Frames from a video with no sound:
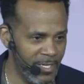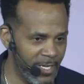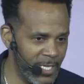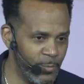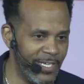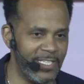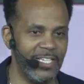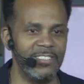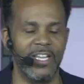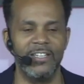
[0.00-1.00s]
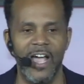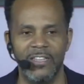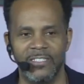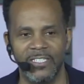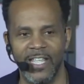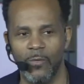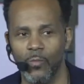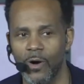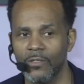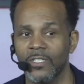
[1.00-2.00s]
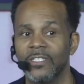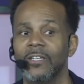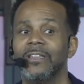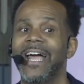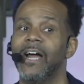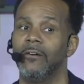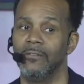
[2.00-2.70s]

Because what it doesn't acknowledge is that words are still loud.